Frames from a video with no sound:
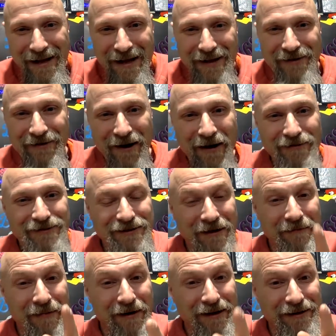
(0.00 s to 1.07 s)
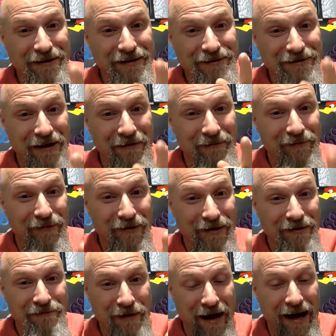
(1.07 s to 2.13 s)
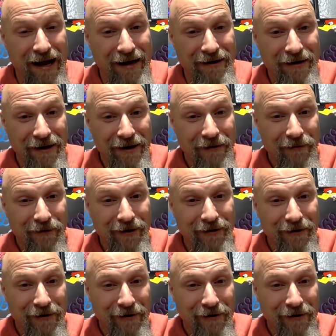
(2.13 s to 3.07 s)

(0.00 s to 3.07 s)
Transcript: You know somebody did something really bad when